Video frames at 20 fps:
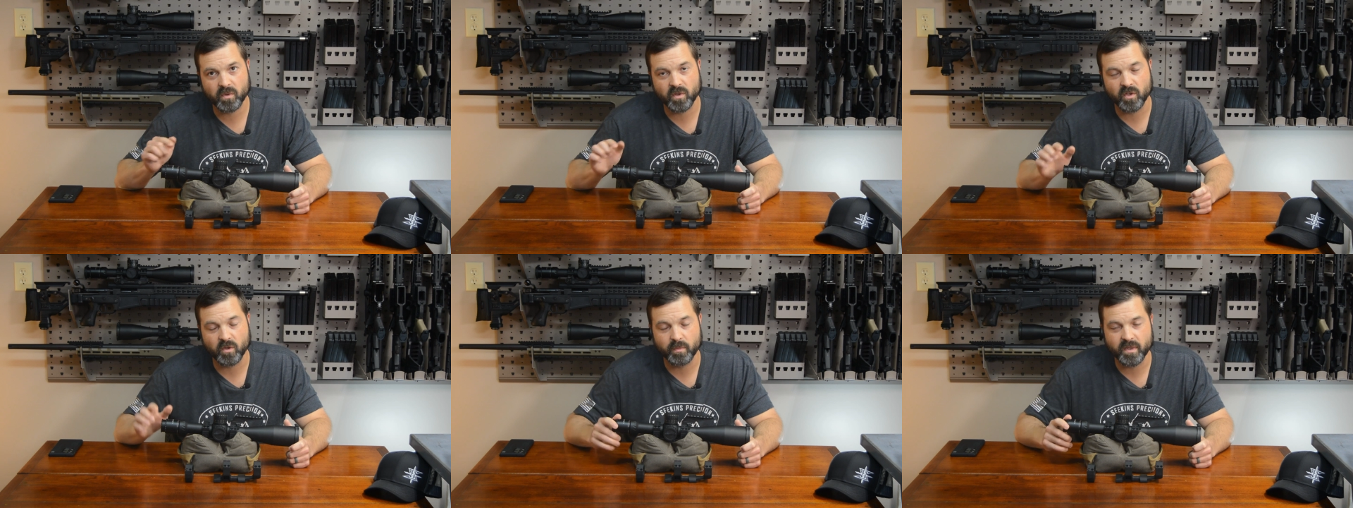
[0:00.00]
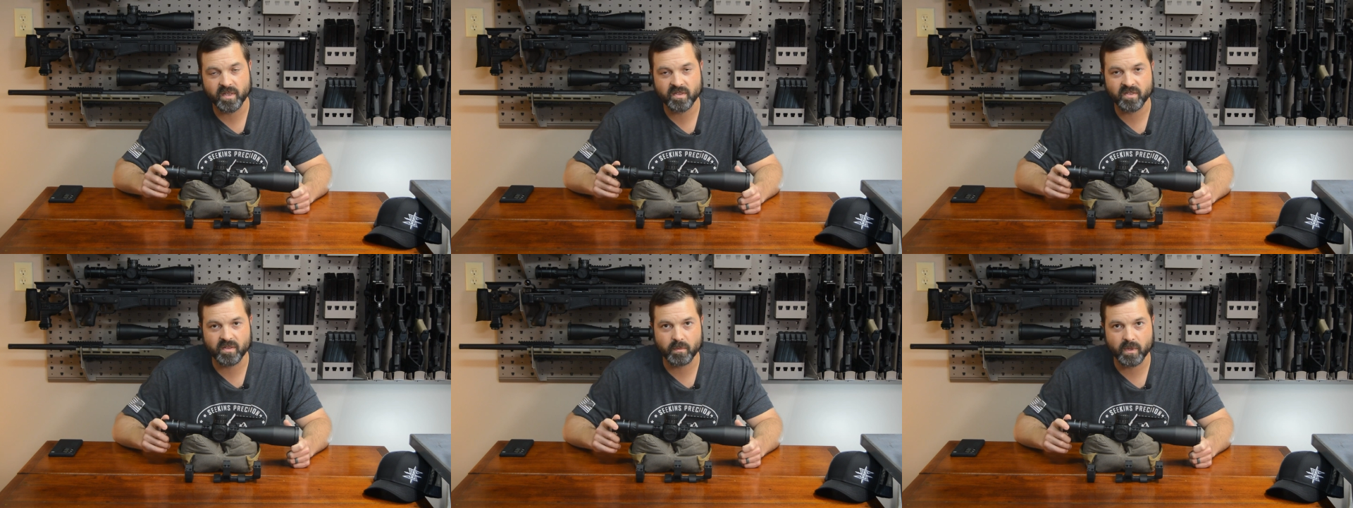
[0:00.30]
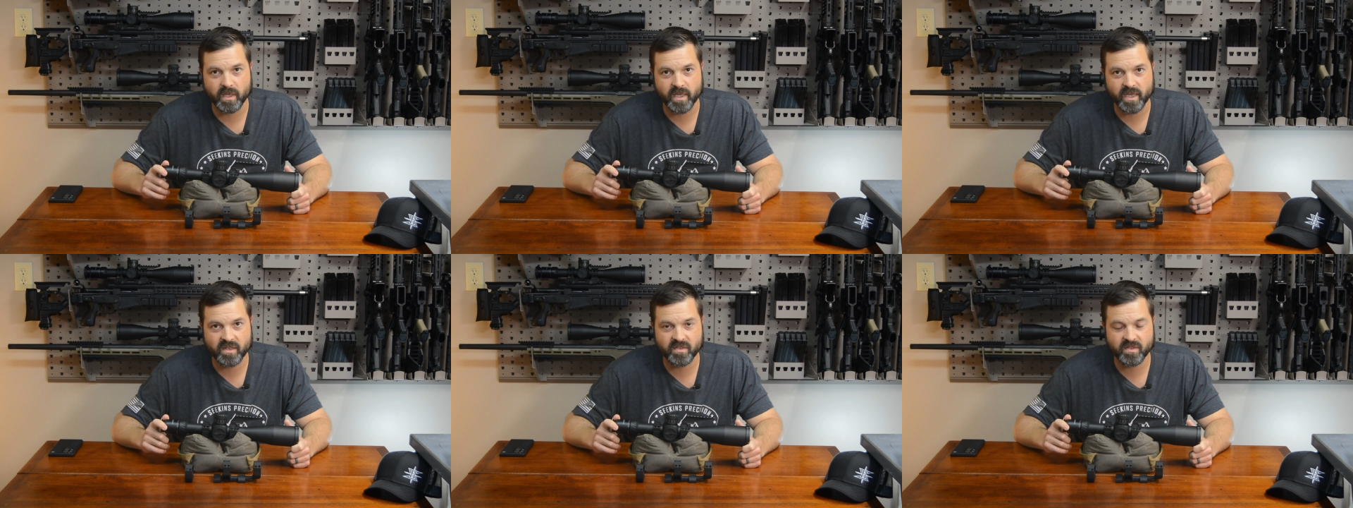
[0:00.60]
There'll be some
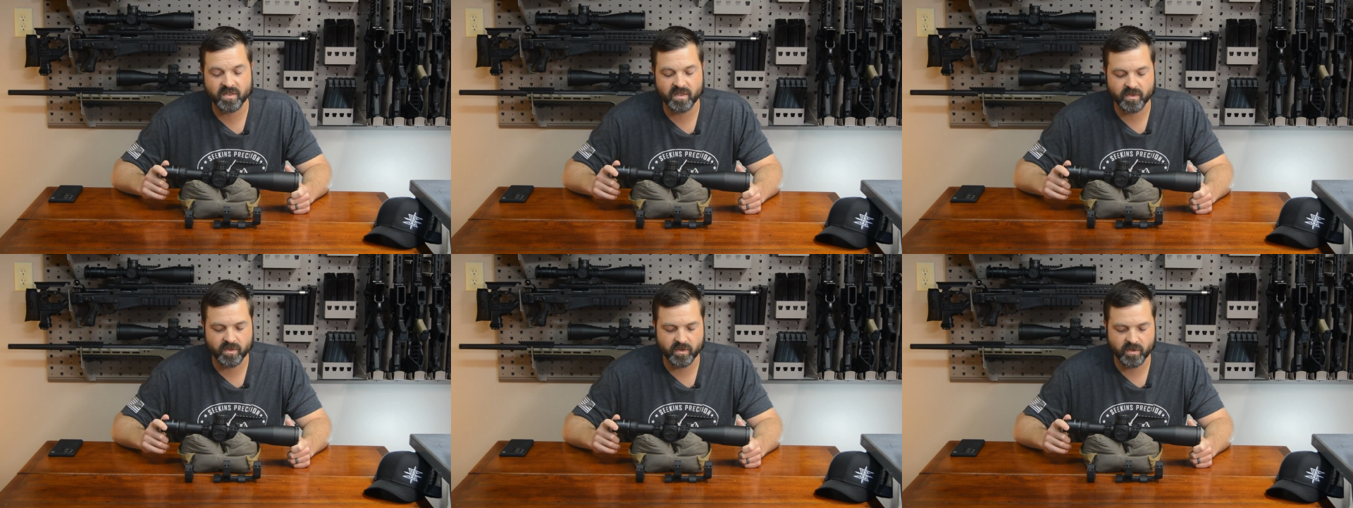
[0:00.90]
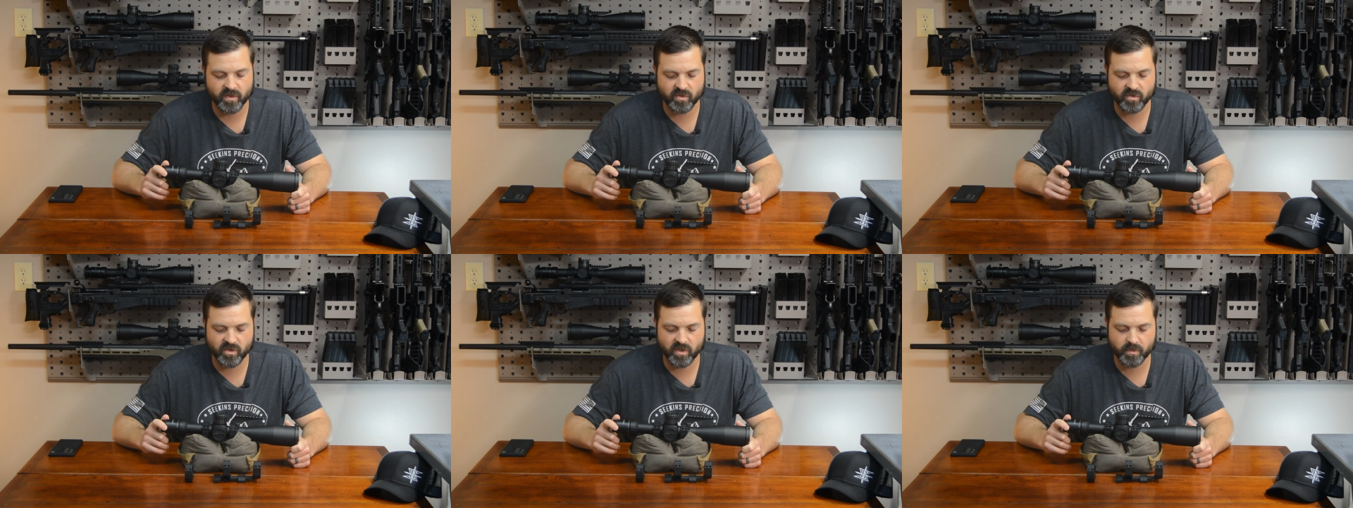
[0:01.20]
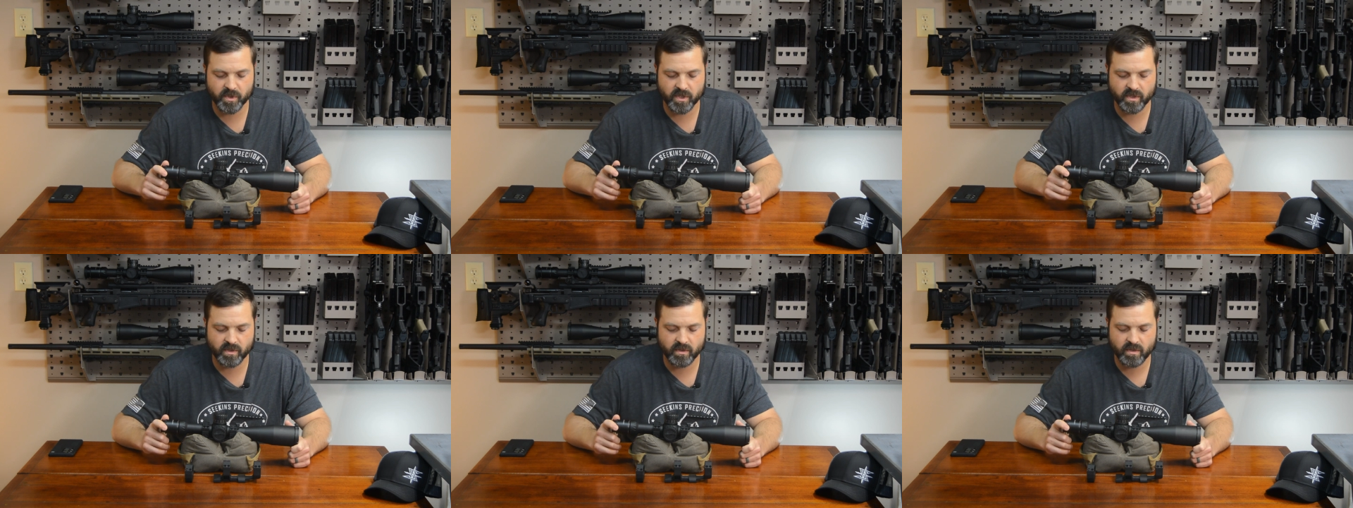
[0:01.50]
links in the
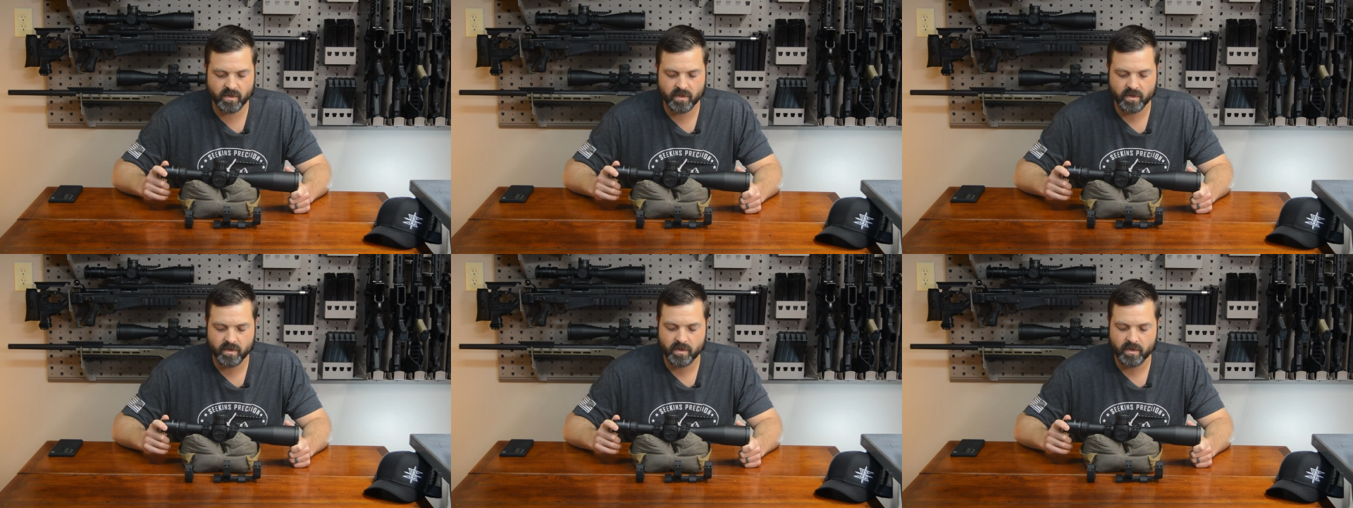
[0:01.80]
description.